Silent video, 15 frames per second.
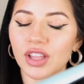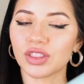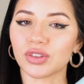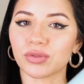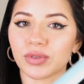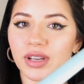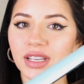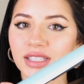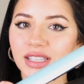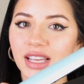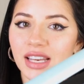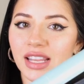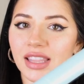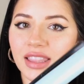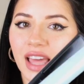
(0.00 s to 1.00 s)
The
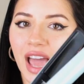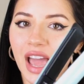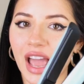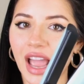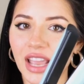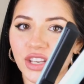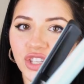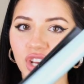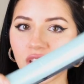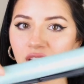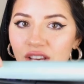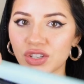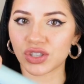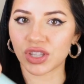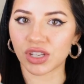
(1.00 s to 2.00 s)
reason that I
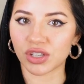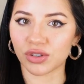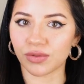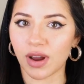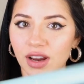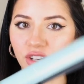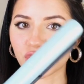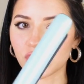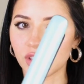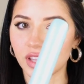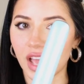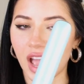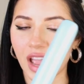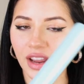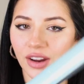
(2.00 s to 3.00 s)
change the direction
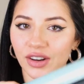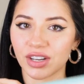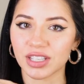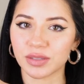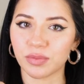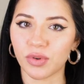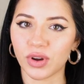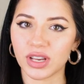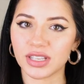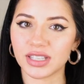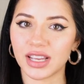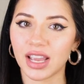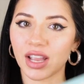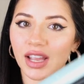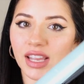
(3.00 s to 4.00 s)
the iron is
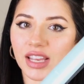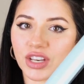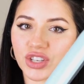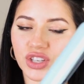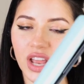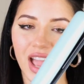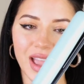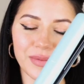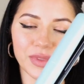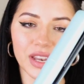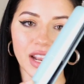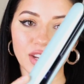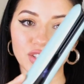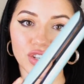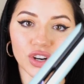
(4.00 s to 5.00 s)
pointing each time that
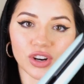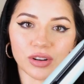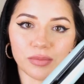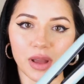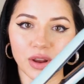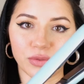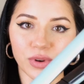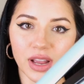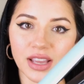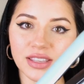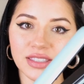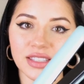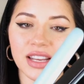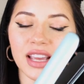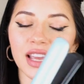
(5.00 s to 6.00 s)
I turn my
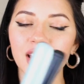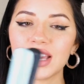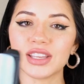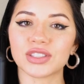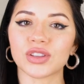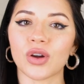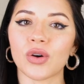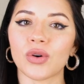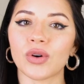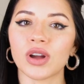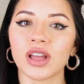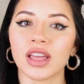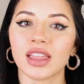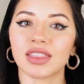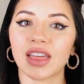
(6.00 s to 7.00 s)
wrist is so
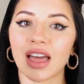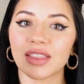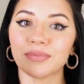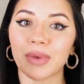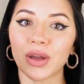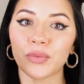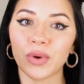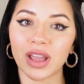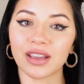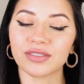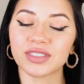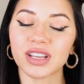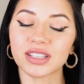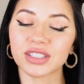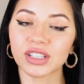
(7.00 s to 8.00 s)
that my wave
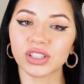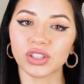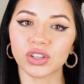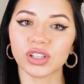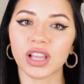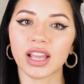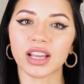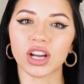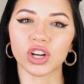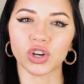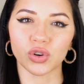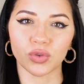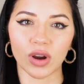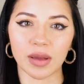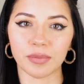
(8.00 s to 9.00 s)
doesn't look like a
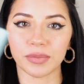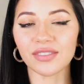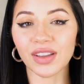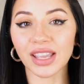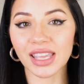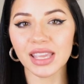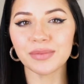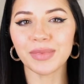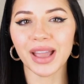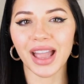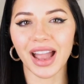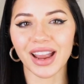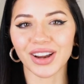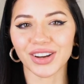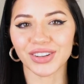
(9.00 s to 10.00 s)
crimp. If I keep my
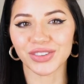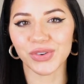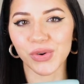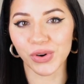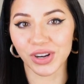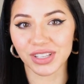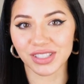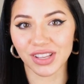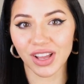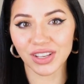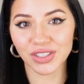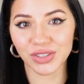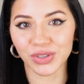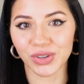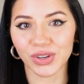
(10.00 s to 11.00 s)
iron
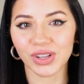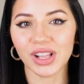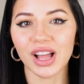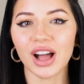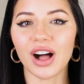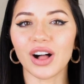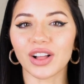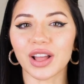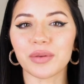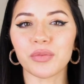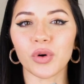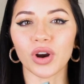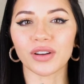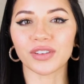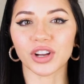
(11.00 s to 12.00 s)
horizontal, I'll get
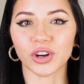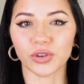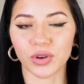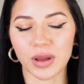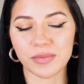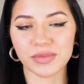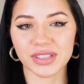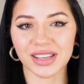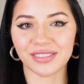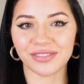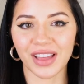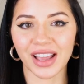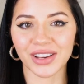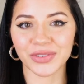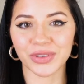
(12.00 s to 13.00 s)
more of a crimped
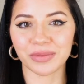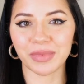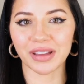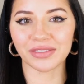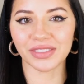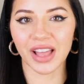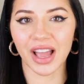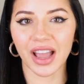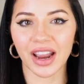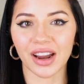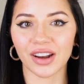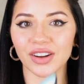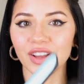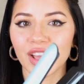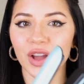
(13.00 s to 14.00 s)
effect with my flat
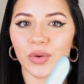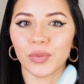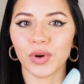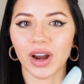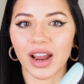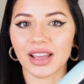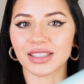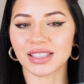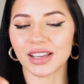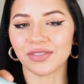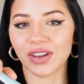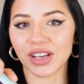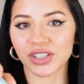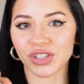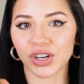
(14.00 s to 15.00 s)
iron, whereas
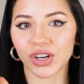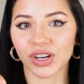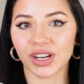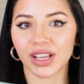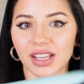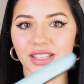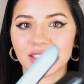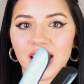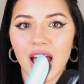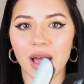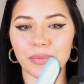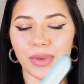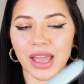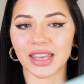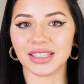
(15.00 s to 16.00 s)
if I turn it
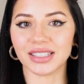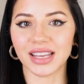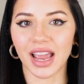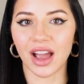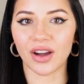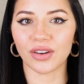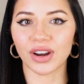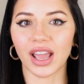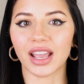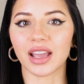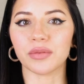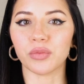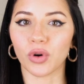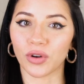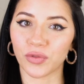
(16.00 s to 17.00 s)
up and down, I
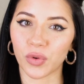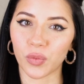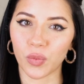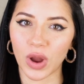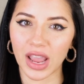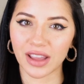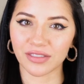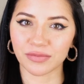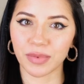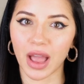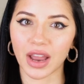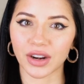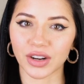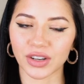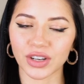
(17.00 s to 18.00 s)
get more of a wave
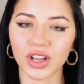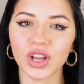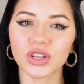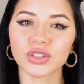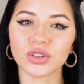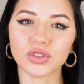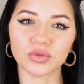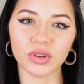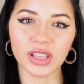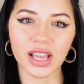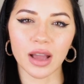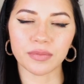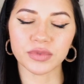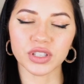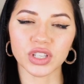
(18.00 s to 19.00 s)
pattern. So it's
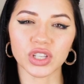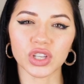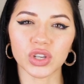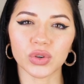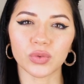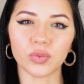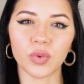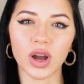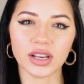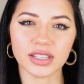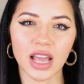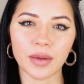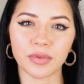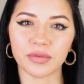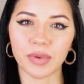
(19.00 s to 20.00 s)
really up to you what
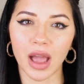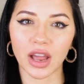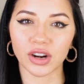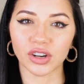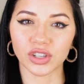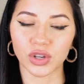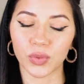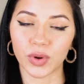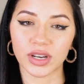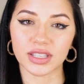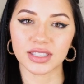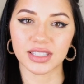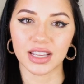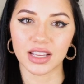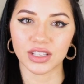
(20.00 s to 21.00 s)
type of pattern you wanna
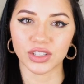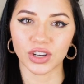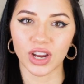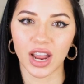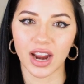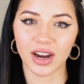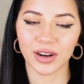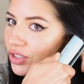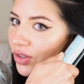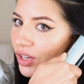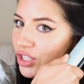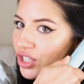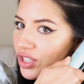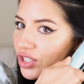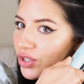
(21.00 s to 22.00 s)
see in your hair. So I
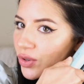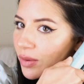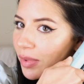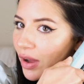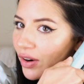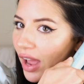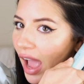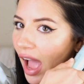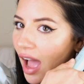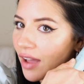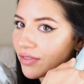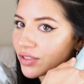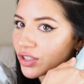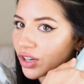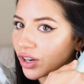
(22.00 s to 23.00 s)
just do about a
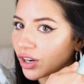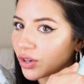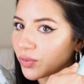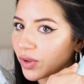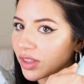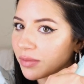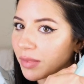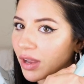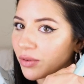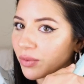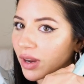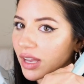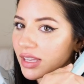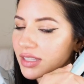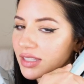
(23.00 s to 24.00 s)
half turn with my
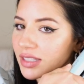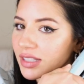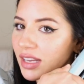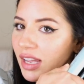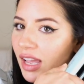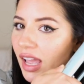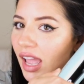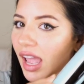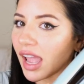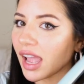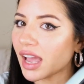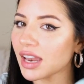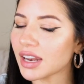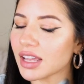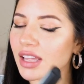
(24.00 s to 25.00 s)
wrist,
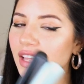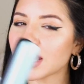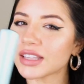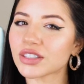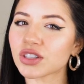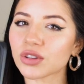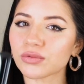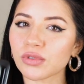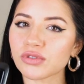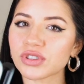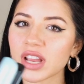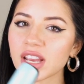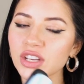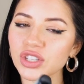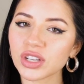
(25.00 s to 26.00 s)
and it's the
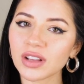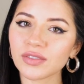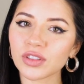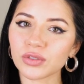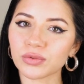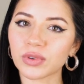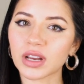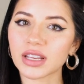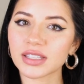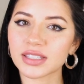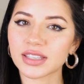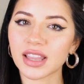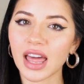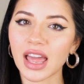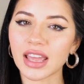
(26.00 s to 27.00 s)
rotation of the
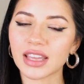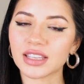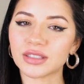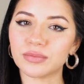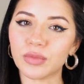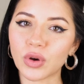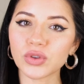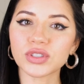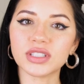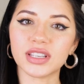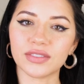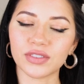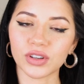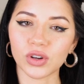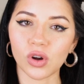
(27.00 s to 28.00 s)
wrist that is most
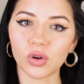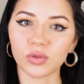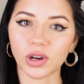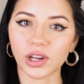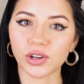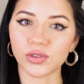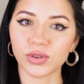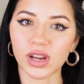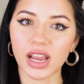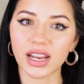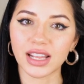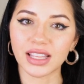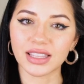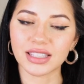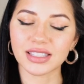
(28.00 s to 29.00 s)
difficult when
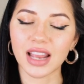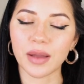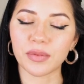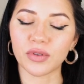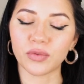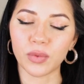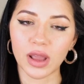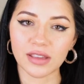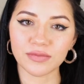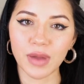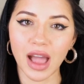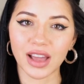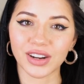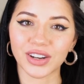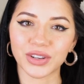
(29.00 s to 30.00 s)
creating this type of wave
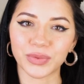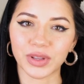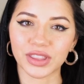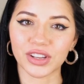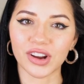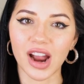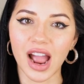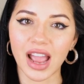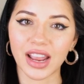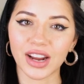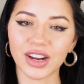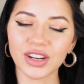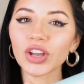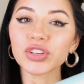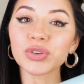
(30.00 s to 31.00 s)
pattern with your
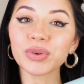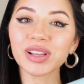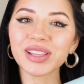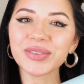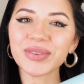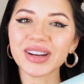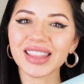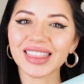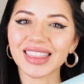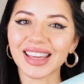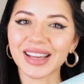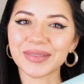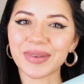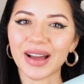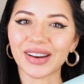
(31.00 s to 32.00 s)
iron. You really want to
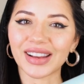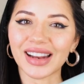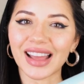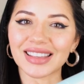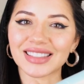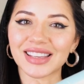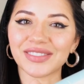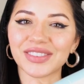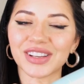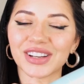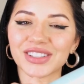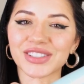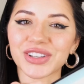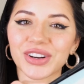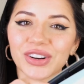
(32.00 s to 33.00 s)
think about it as if
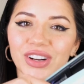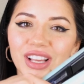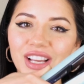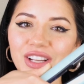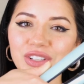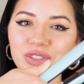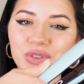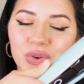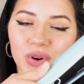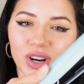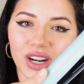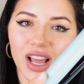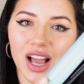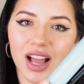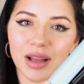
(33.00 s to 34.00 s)
you're turning a
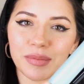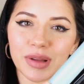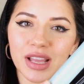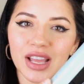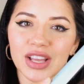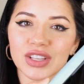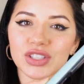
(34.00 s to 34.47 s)
doorknob.